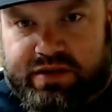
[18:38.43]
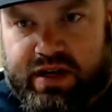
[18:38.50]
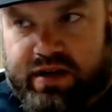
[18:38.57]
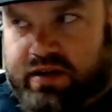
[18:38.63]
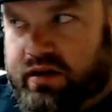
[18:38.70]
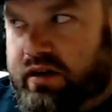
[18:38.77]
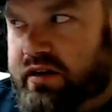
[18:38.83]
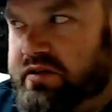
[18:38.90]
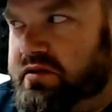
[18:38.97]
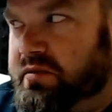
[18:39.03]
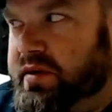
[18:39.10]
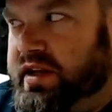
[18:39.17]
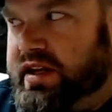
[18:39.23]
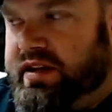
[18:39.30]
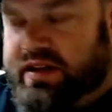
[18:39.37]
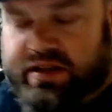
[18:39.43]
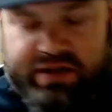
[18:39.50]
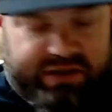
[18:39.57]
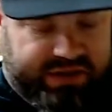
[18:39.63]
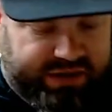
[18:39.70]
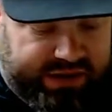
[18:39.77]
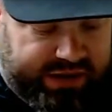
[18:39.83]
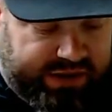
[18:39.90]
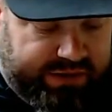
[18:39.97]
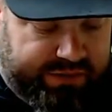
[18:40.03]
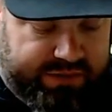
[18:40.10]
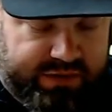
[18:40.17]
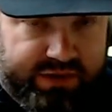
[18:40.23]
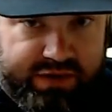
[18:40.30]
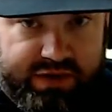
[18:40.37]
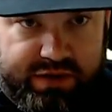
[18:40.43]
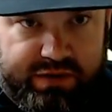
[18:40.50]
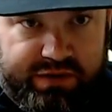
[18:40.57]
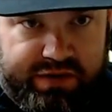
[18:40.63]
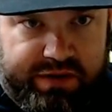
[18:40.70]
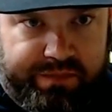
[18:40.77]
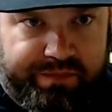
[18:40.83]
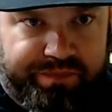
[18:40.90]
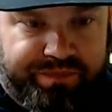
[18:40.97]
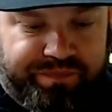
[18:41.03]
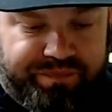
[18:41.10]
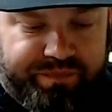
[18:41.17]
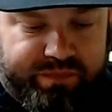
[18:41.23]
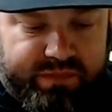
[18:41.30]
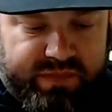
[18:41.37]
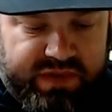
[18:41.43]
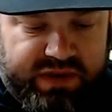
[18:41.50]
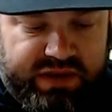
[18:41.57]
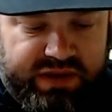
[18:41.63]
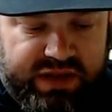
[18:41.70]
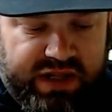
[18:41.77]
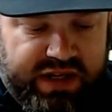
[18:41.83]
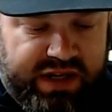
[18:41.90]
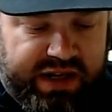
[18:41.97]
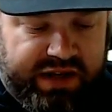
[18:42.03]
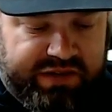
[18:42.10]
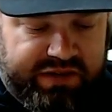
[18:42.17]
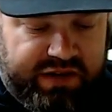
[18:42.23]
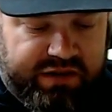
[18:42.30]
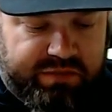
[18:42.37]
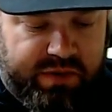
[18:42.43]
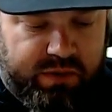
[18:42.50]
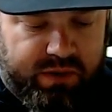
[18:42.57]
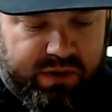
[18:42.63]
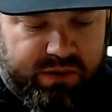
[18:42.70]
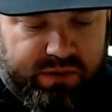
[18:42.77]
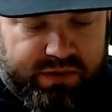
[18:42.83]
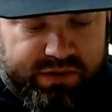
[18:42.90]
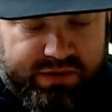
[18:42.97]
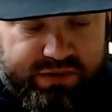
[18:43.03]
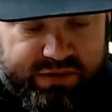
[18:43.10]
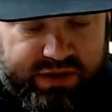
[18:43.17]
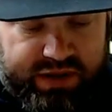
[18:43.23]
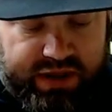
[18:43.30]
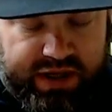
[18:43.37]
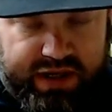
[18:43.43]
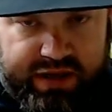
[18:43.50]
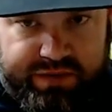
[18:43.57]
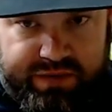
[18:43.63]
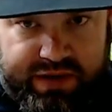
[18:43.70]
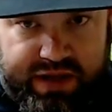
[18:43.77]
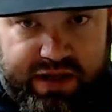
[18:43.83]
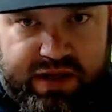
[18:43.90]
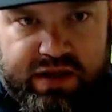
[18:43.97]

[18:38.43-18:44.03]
costing me anything to sit there and to use it. Like I said, it's my workhorse. I like it for that.